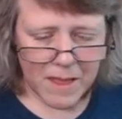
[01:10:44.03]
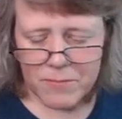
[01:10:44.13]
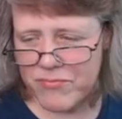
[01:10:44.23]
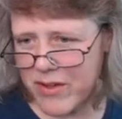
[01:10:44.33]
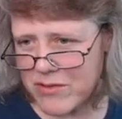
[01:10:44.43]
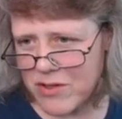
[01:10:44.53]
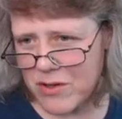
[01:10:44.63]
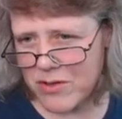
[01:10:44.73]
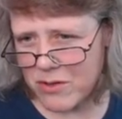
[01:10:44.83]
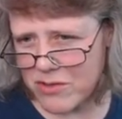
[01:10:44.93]
those
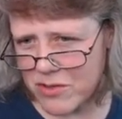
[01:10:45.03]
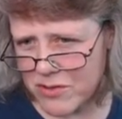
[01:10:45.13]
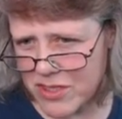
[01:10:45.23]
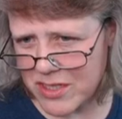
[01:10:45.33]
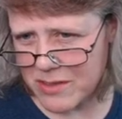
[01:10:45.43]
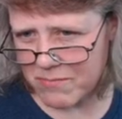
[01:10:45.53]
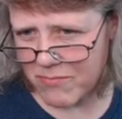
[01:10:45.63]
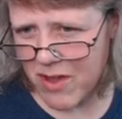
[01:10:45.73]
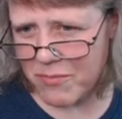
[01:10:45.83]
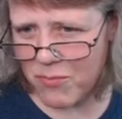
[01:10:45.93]
are those are
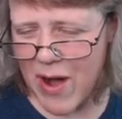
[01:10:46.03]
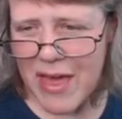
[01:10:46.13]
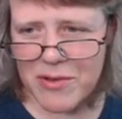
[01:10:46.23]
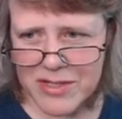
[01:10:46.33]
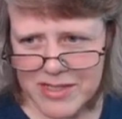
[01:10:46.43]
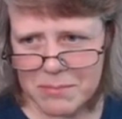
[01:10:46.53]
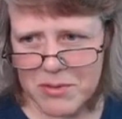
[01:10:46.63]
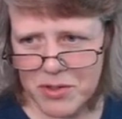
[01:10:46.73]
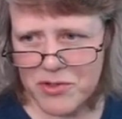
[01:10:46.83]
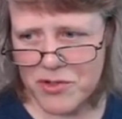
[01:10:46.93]
rather
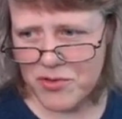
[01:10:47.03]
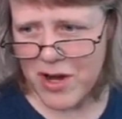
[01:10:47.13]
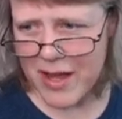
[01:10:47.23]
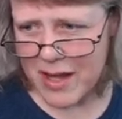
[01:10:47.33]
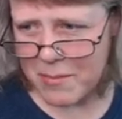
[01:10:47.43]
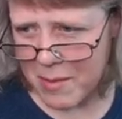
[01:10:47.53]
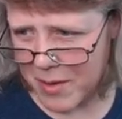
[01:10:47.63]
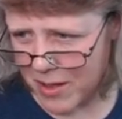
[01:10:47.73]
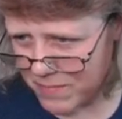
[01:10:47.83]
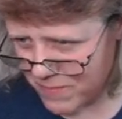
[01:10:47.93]
simpler to try NMM on.